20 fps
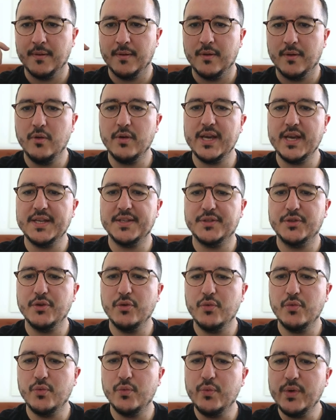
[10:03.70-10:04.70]
Okay,
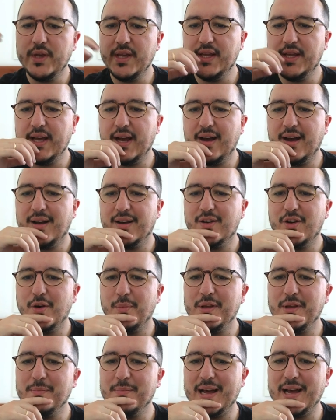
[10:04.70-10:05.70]
so we are
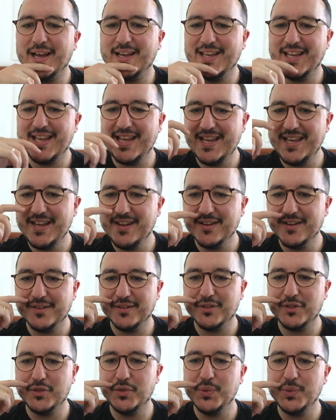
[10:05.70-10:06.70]
coming back here
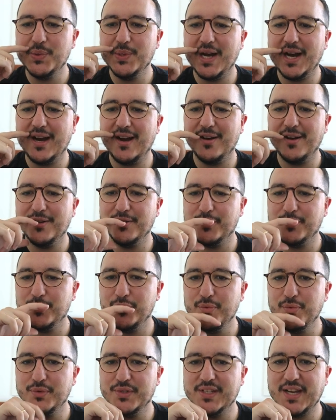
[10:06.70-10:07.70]
to our
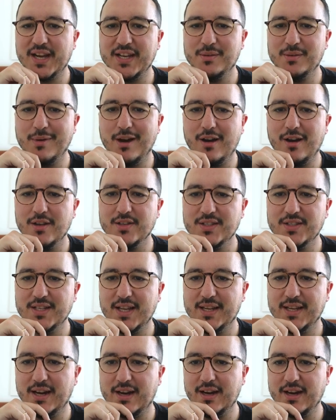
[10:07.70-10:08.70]
two sidebars
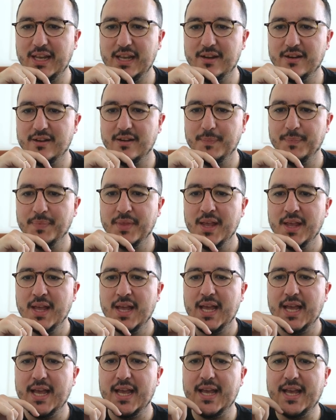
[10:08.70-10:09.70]
that are here.
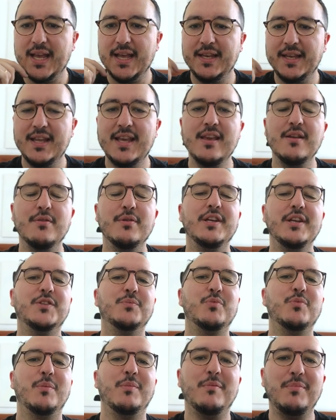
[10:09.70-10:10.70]
And here is
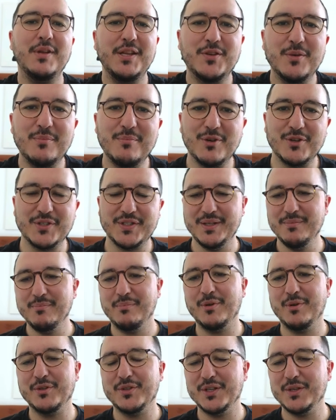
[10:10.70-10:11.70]
probably the most
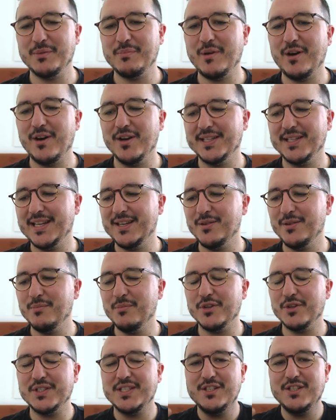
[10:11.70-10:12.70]
important part and the
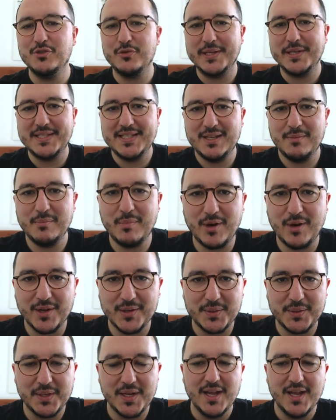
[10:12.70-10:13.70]
most interesting part